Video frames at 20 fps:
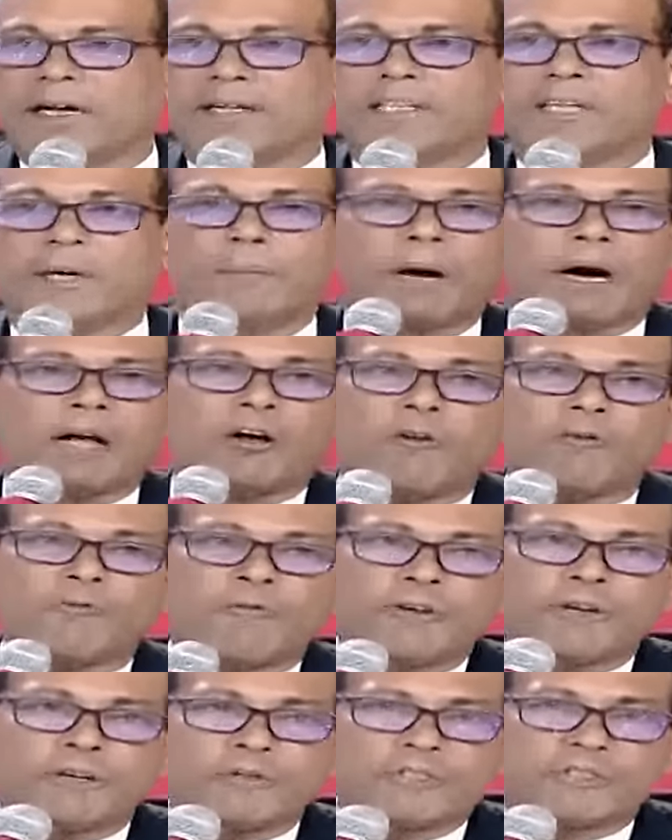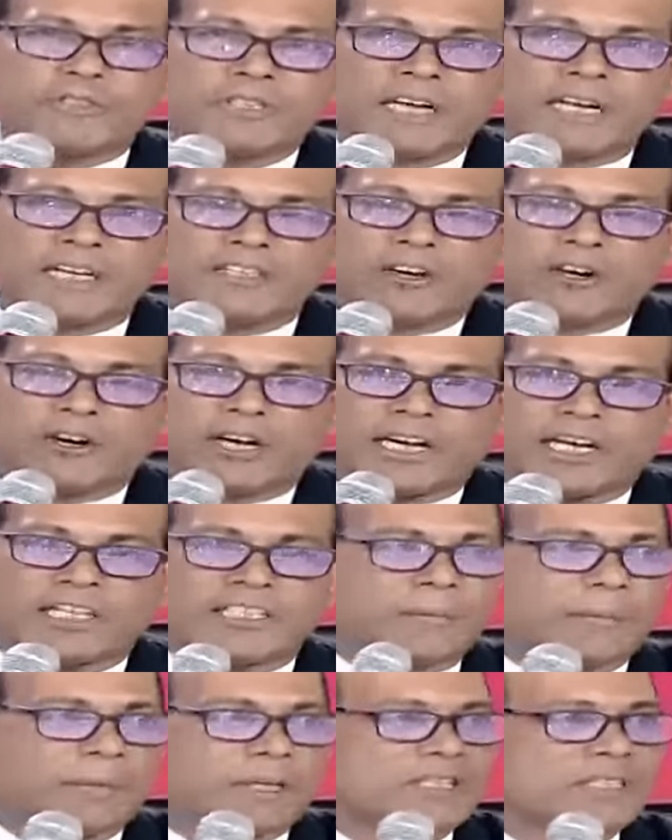The biofuels that your
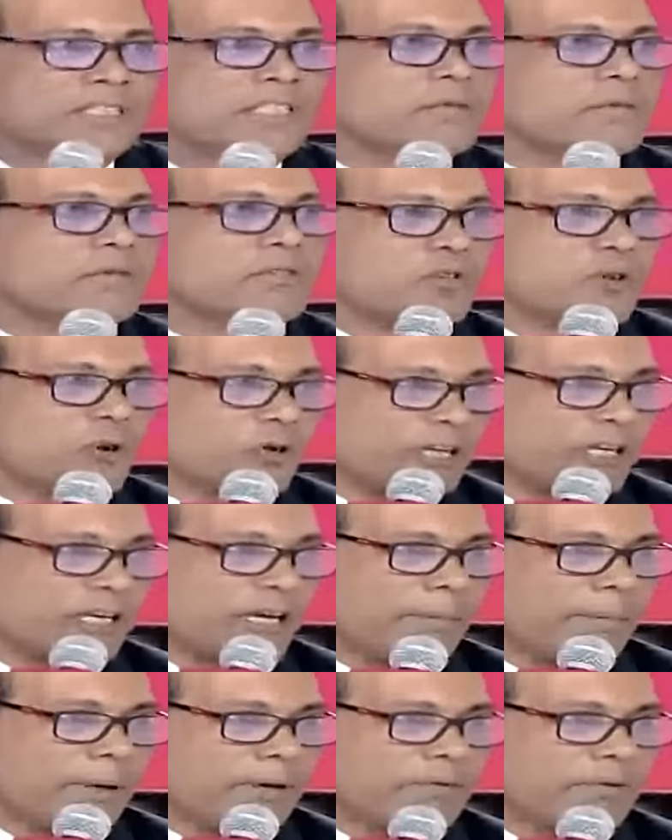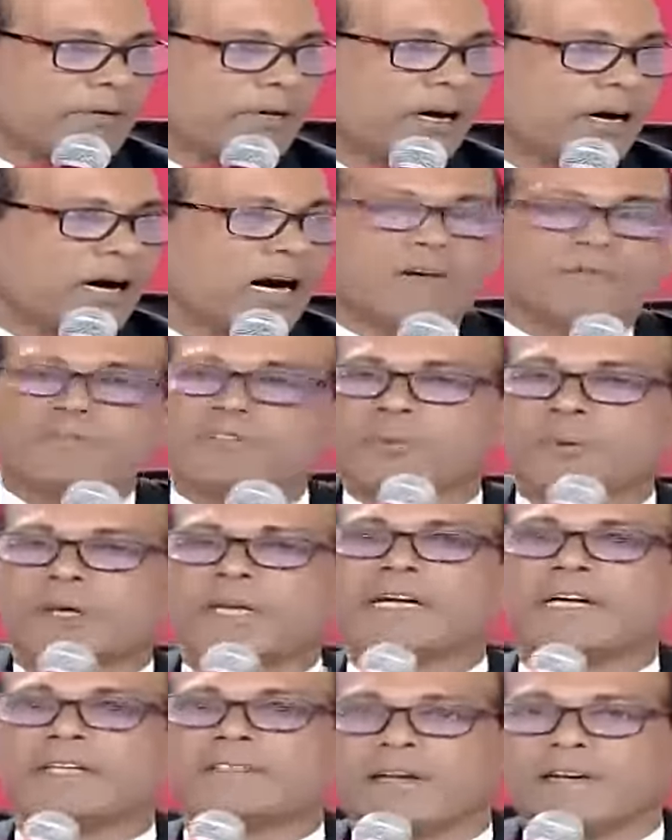energy minister was talking about, I was
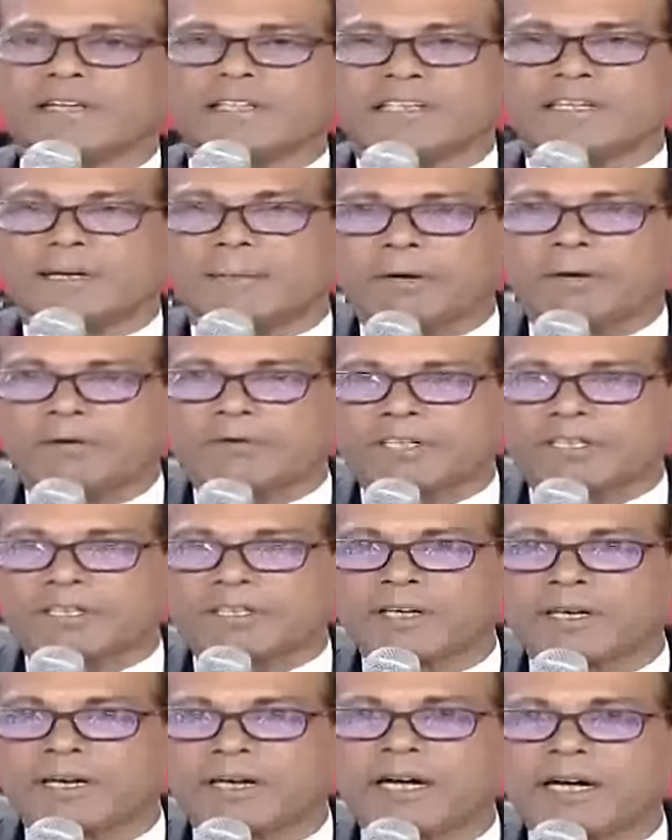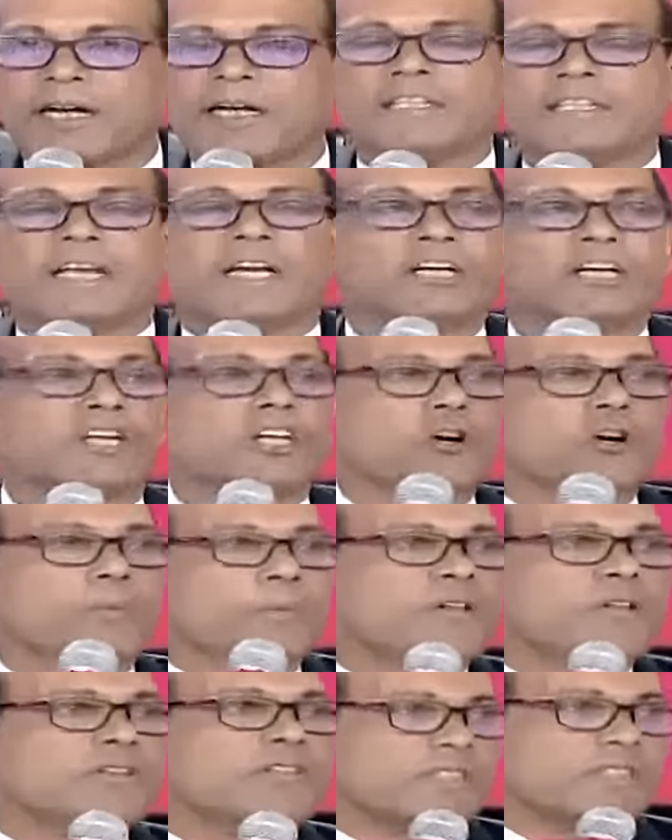very excited about it. The
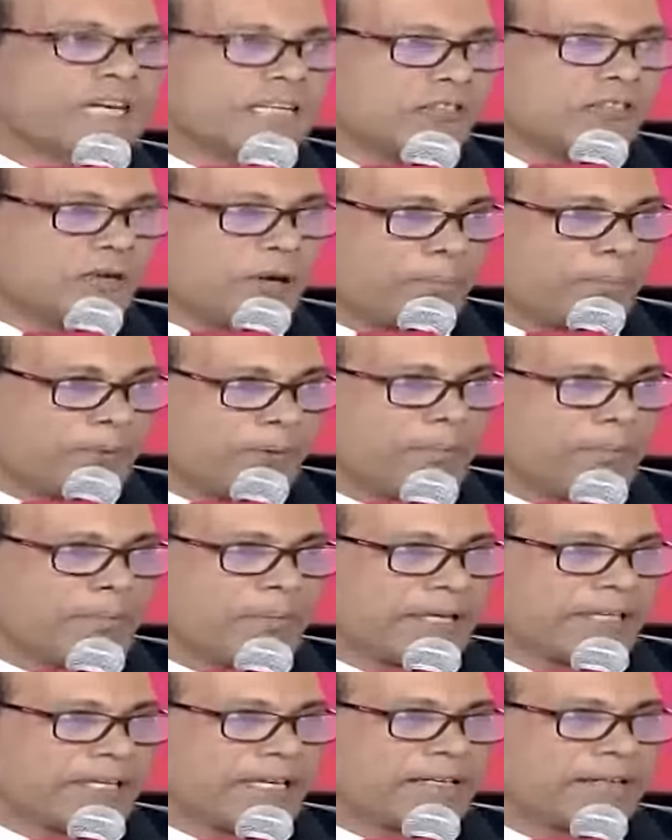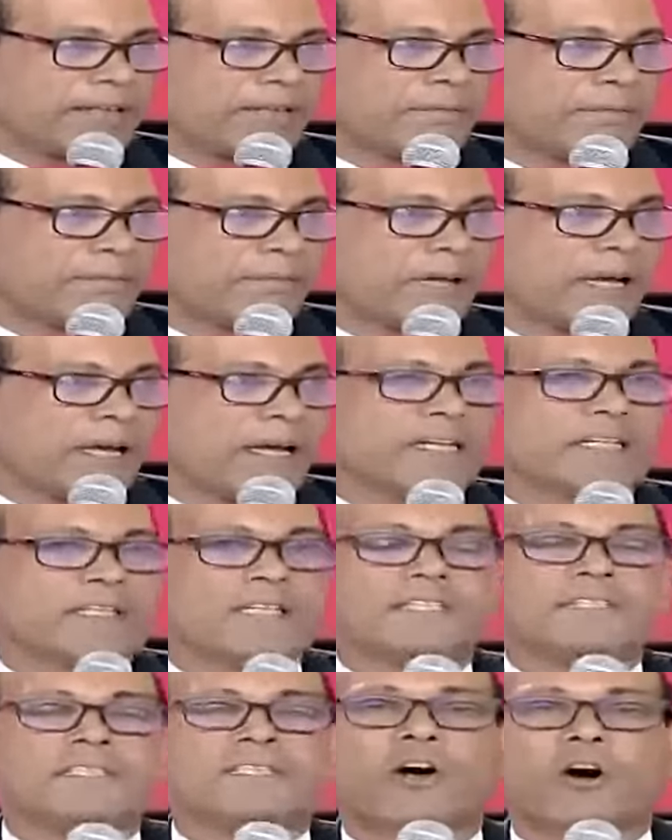renewables that you are bringing,
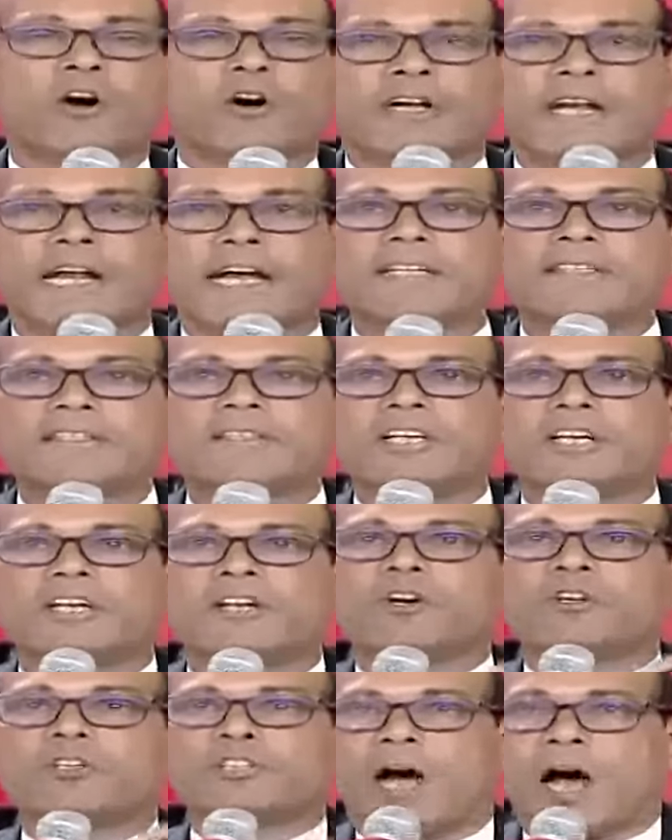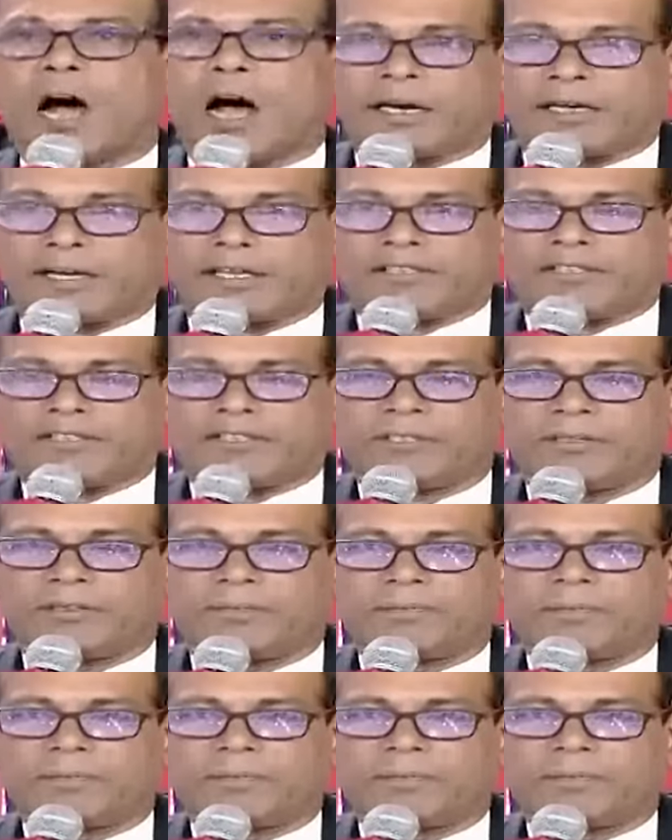your net zero targets.